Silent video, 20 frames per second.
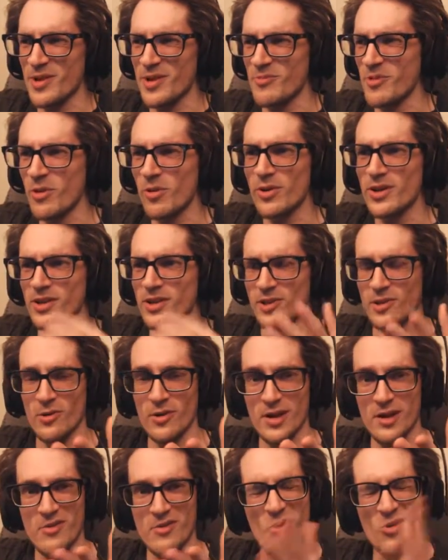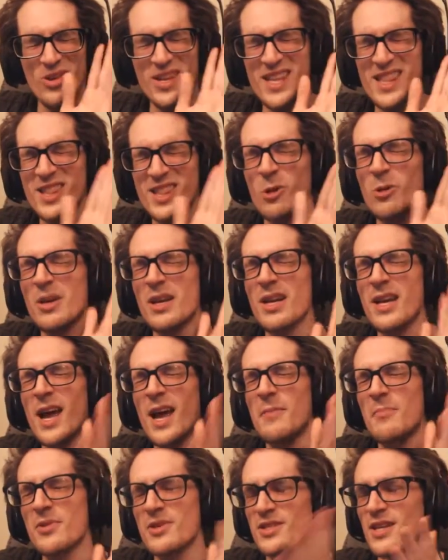I mean, we're already only
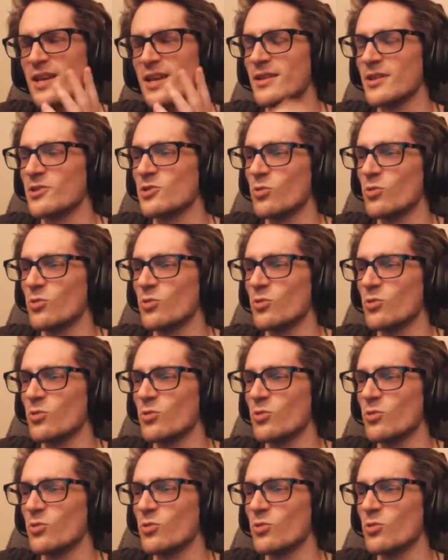39%.